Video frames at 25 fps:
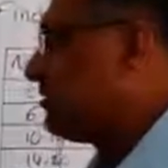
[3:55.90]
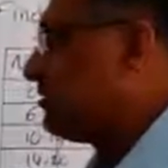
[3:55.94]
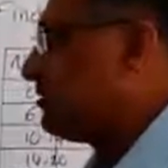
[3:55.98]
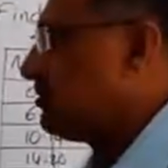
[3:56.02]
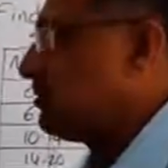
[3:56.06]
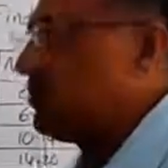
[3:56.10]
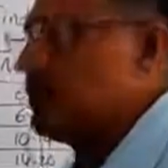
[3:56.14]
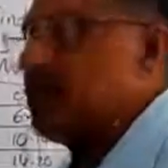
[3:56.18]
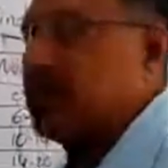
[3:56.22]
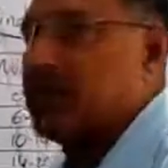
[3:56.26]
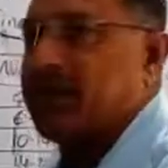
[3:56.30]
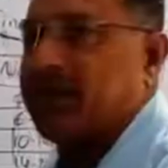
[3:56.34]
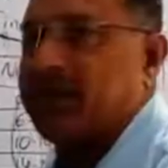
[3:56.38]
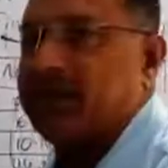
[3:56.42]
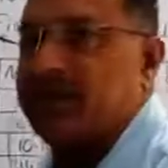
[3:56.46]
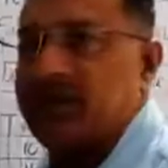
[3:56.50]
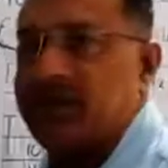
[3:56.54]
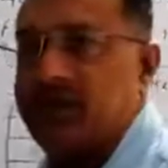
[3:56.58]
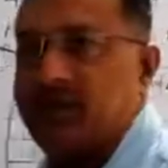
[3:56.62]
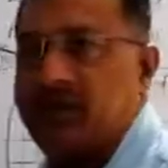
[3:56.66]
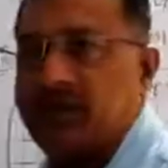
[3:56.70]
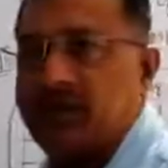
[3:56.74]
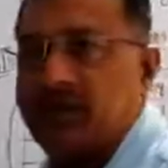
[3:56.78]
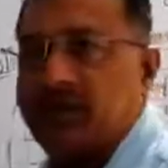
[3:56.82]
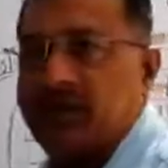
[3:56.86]
you will get
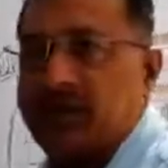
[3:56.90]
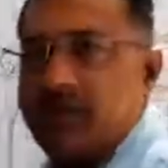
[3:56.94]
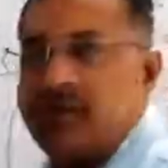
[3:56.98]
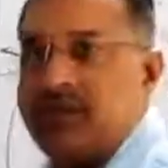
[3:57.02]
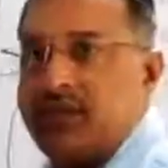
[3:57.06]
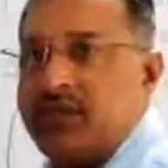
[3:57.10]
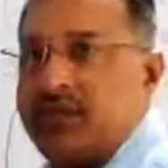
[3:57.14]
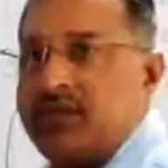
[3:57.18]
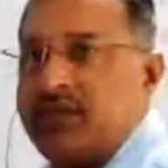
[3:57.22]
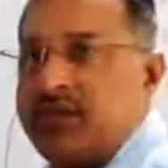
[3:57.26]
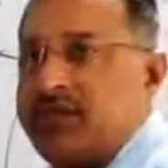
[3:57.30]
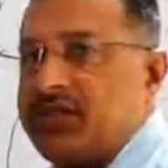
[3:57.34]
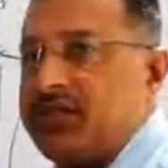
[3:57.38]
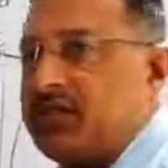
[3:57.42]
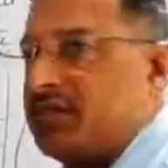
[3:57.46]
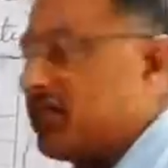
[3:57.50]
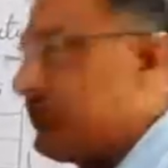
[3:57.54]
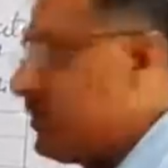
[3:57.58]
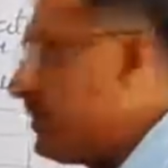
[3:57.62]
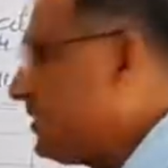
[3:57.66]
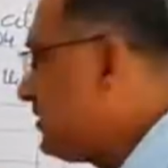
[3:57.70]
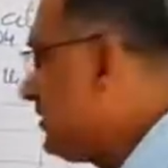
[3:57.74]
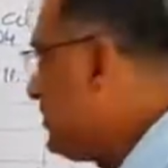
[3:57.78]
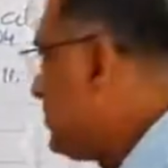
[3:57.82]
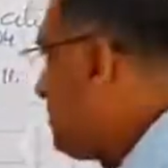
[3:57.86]
here in this
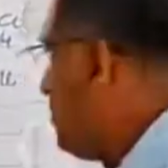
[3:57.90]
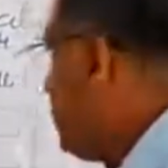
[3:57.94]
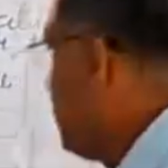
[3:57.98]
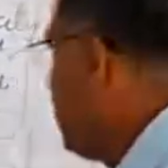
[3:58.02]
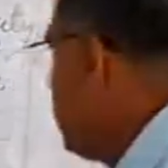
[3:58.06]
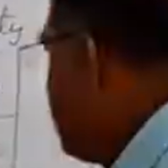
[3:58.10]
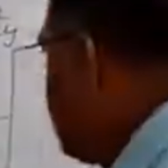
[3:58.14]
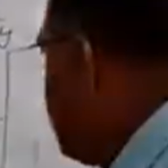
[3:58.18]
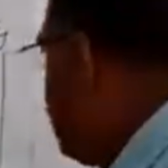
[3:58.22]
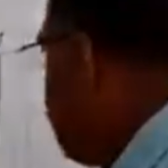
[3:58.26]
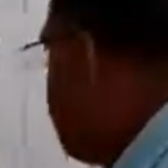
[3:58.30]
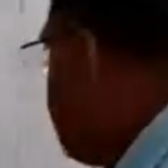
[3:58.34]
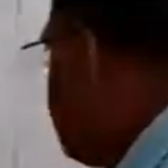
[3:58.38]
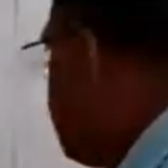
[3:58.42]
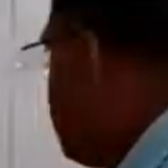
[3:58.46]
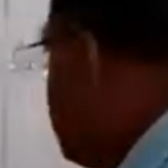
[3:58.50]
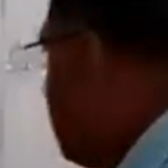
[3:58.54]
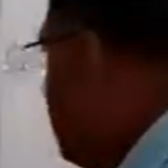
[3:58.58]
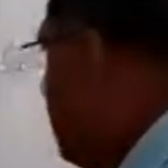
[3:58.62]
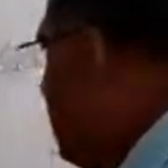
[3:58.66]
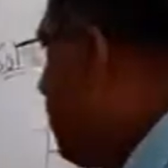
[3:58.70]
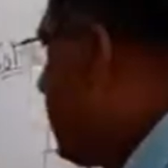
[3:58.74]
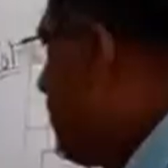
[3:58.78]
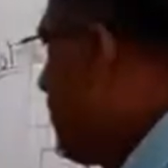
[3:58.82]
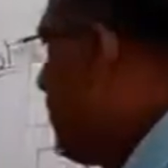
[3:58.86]
sequence.
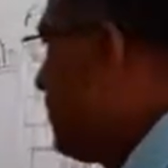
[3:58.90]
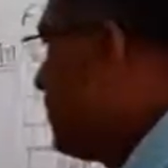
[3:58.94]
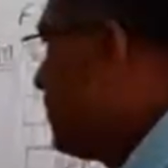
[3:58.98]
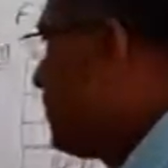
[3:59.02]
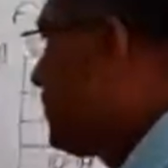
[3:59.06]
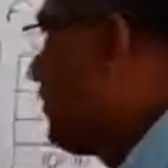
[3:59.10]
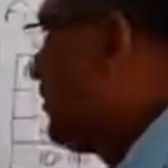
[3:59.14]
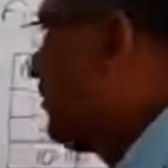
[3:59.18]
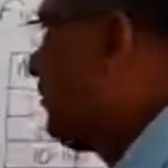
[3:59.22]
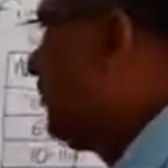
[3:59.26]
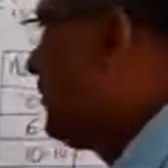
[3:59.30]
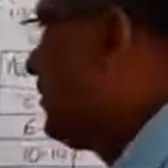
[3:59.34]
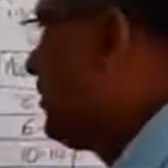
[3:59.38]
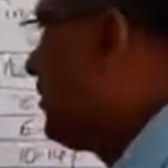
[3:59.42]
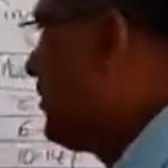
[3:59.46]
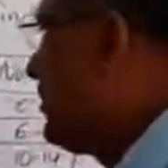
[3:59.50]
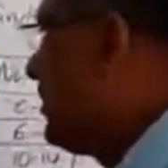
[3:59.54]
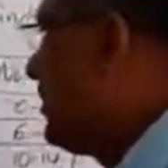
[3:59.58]
Now let us go for